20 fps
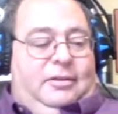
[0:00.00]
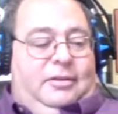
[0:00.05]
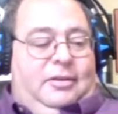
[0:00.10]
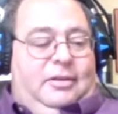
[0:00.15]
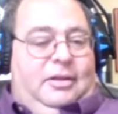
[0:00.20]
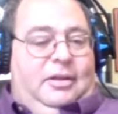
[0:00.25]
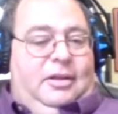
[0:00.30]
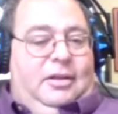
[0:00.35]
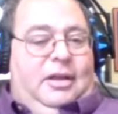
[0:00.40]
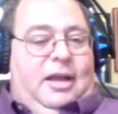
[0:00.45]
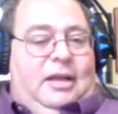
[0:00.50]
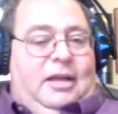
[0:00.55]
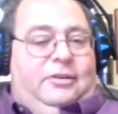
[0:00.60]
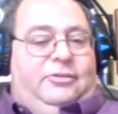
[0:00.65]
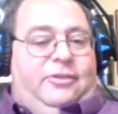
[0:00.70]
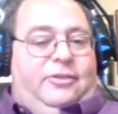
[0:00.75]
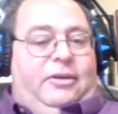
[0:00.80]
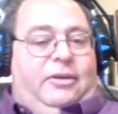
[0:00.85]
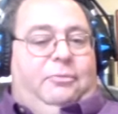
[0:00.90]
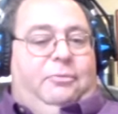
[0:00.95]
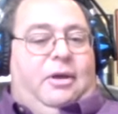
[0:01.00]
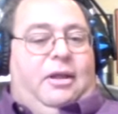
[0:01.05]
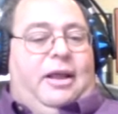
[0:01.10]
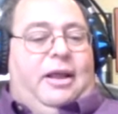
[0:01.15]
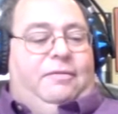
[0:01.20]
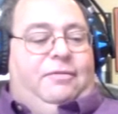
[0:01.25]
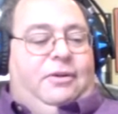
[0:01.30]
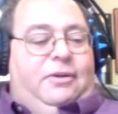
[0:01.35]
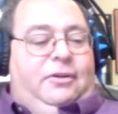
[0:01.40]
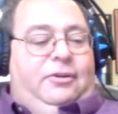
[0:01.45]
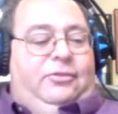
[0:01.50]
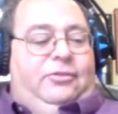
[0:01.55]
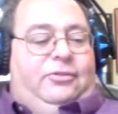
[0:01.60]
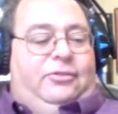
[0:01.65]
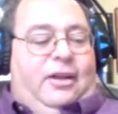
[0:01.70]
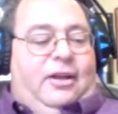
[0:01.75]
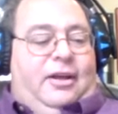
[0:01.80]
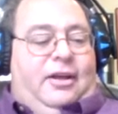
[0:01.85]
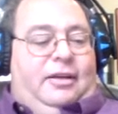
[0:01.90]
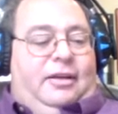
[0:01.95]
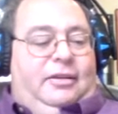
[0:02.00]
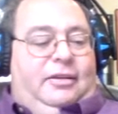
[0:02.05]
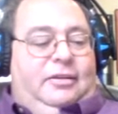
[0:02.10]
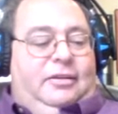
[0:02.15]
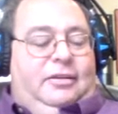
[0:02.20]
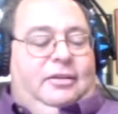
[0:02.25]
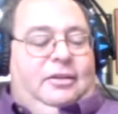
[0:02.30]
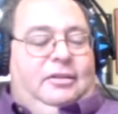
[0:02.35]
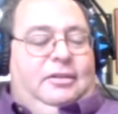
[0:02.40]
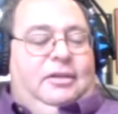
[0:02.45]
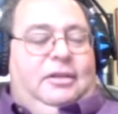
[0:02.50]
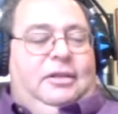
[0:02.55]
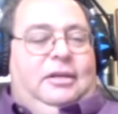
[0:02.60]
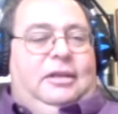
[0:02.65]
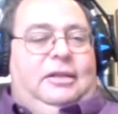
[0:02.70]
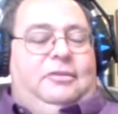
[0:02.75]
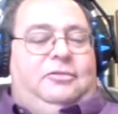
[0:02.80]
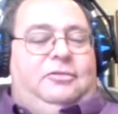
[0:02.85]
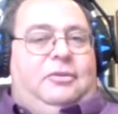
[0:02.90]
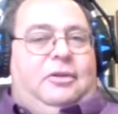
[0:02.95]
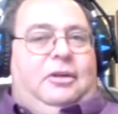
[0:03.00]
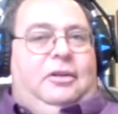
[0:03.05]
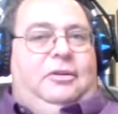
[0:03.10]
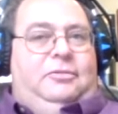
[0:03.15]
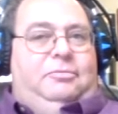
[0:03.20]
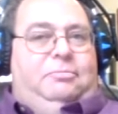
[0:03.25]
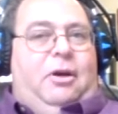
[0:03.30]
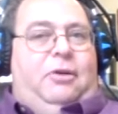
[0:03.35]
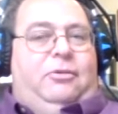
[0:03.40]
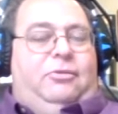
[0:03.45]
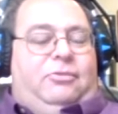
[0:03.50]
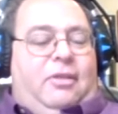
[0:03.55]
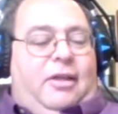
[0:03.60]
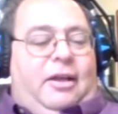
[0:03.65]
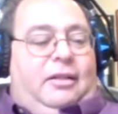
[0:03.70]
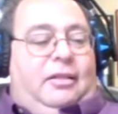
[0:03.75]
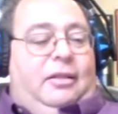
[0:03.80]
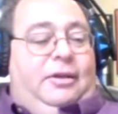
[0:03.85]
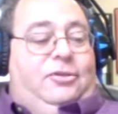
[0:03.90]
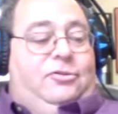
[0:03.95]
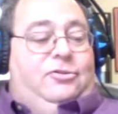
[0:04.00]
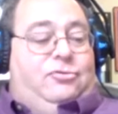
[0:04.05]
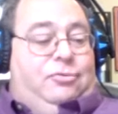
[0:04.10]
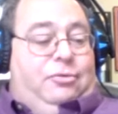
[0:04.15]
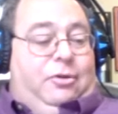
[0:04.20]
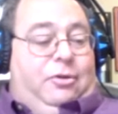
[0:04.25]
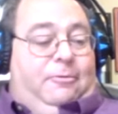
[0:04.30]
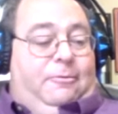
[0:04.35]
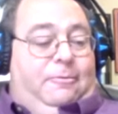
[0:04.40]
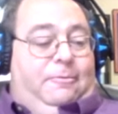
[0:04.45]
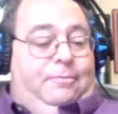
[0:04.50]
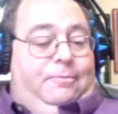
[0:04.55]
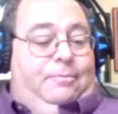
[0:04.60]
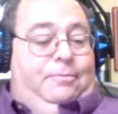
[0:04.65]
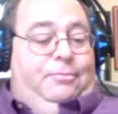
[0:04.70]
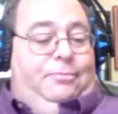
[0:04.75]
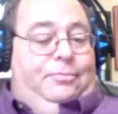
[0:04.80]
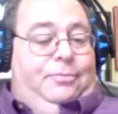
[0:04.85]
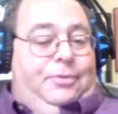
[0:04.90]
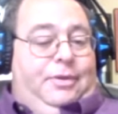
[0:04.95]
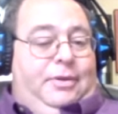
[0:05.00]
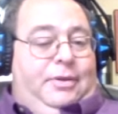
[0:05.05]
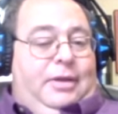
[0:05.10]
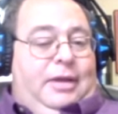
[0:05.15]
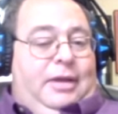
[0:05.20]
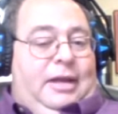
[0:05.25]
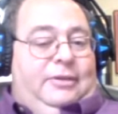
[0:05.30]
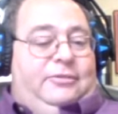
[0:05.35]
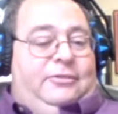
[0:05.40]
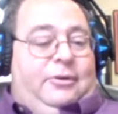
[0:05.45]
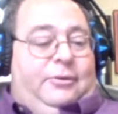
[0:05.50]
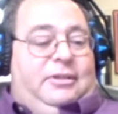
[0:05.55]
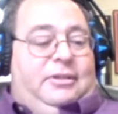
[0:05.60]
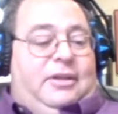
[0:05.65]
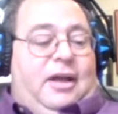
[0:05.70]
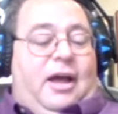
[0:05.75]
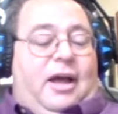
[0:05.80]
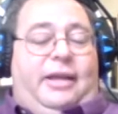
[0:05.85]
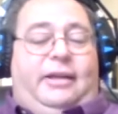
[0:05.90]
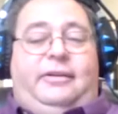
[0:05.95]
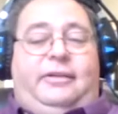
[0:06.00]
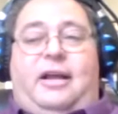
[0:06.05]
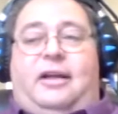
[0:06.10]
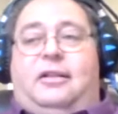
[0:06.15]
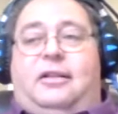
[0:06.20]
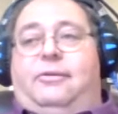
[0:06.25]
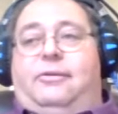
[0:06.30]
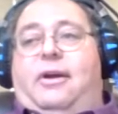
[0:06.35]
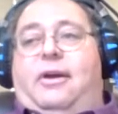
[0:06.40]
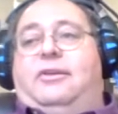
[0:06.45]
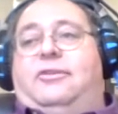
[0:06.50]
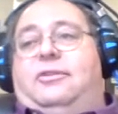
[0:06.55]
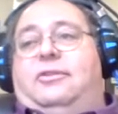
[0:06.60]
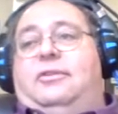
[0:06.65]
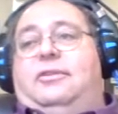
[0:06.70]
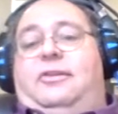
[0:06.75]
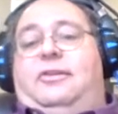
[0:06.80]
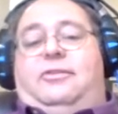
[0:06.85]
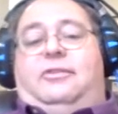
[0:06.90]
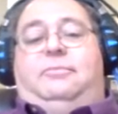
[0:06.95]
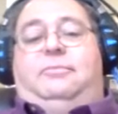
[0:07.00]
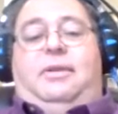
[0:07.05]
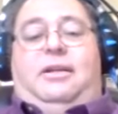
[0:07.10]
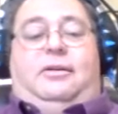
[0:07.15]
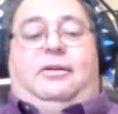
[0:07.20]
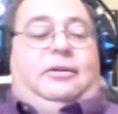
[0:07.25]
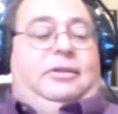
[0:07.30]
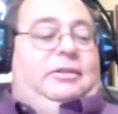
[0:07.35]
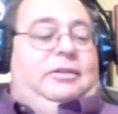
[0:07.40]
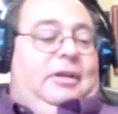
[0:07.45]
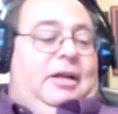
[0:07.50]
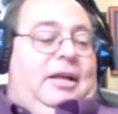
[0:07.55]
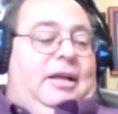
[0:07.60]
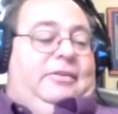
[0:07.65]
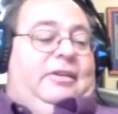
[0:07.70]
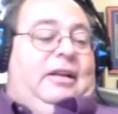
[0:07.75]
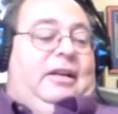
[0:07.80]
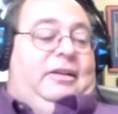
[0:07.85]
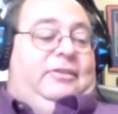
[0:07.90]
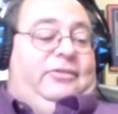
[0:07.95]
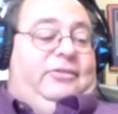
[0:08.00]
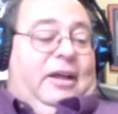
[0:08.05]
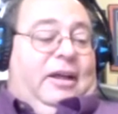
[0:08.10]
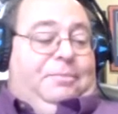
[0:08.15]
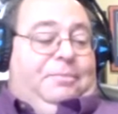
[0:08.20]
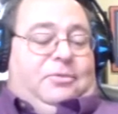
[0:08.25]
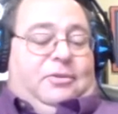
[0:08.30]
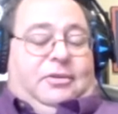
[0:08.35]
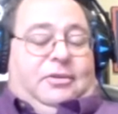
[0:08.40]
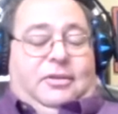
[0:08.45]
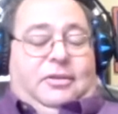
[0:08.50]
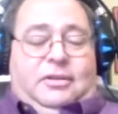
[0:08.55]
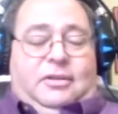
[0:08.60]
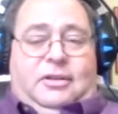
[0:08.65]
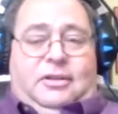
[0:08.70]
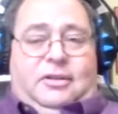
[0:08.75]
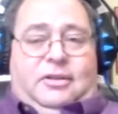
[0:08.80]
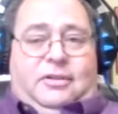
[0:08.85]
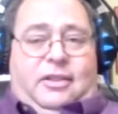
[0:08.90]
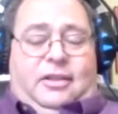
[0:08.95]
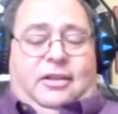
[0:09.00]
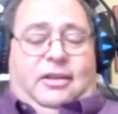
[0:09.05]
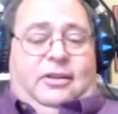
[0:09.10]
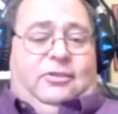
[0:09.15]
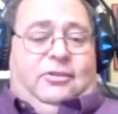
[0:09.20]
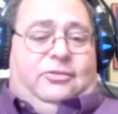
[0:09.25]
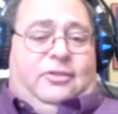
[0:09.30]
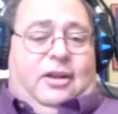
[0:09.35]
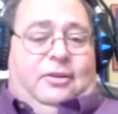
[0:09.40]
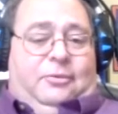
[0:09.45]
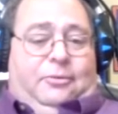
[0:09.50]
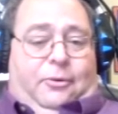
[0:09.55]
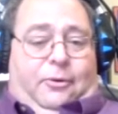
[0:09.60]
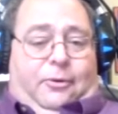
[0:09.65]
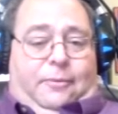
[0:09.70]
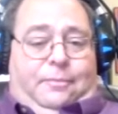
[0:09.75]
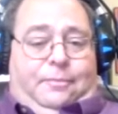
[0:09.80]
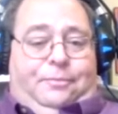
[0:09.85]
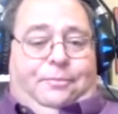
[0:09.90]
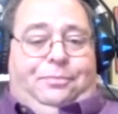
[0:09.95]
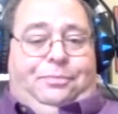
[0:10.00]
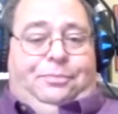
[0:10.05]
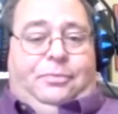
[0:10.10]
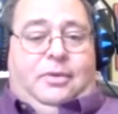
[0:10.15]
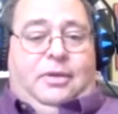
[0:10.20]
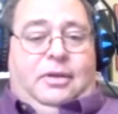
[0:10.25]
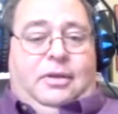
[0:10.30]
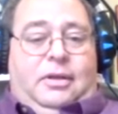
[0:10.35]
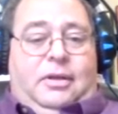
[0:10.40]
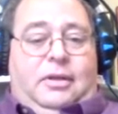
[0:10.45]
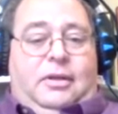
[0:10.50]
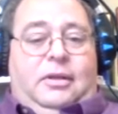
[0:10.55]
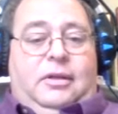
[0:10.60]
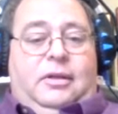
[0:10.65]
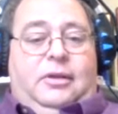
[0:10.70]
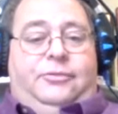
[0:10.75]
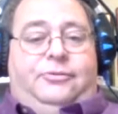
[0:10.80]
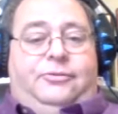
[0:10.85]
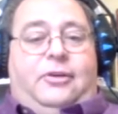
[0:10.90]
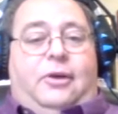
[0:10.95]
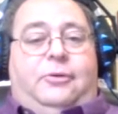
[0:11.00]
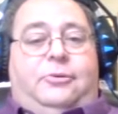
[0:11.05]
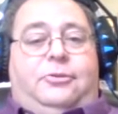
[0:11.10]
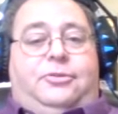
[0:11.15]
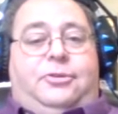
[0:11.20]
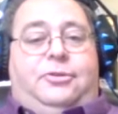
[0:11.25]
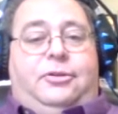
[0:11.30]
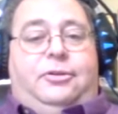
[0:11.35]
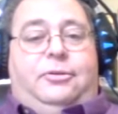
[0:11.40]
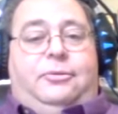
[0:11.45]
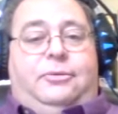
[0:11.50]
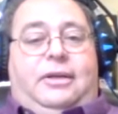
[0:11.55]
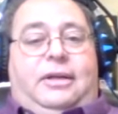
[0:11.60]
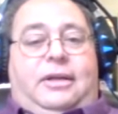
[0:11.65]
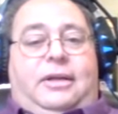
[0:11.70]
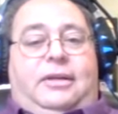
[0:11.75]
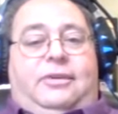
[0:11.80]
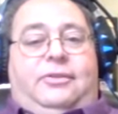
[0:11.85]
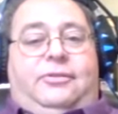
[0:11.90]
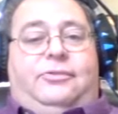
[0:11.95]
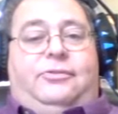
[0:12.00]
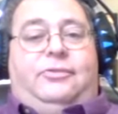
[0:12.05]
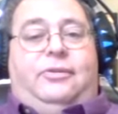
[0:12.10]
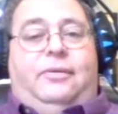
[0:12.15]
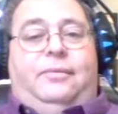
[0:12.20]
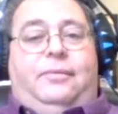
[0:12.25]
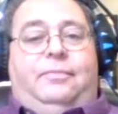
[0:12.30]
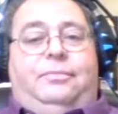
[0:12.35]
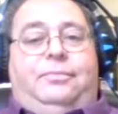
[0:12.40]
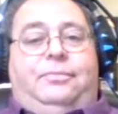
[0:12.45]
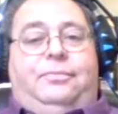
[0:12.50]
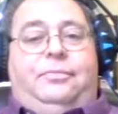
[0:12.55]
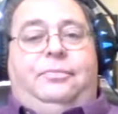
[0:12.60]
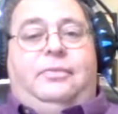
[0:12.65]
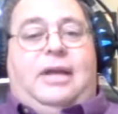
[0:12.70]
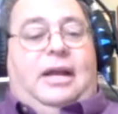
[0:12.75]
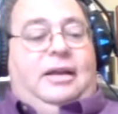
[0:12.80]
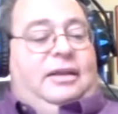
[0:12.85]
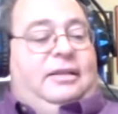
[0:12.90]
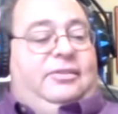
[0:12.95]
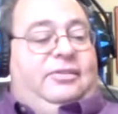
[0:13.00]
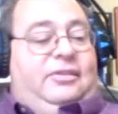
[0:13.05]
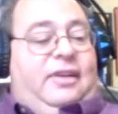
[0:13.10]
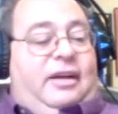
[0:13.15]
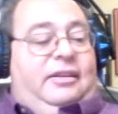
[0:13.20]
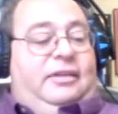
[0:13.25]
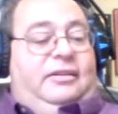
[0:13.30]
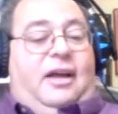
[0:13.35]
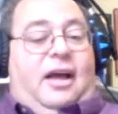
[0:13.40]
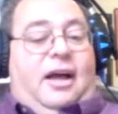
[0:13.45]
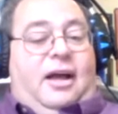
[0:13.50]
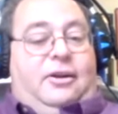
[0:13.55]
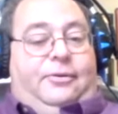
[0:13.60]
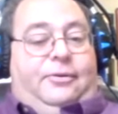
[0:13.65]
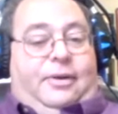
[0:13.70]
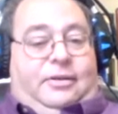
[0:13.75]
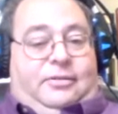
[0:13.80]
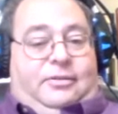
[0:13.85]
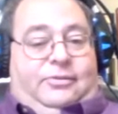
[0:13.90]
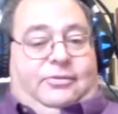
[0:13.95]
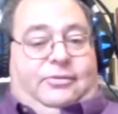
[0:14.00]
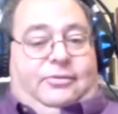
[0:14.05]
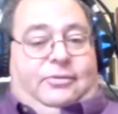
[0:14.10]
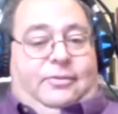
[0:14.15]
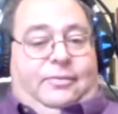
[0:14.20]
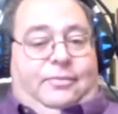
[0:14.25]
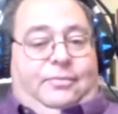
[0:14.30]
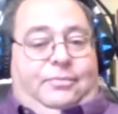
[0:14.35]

So too is an excited utterance. Now, something really amazing has happened. Maybe it's a car accident. Um, maybe uh, it's a robbery or a shooting.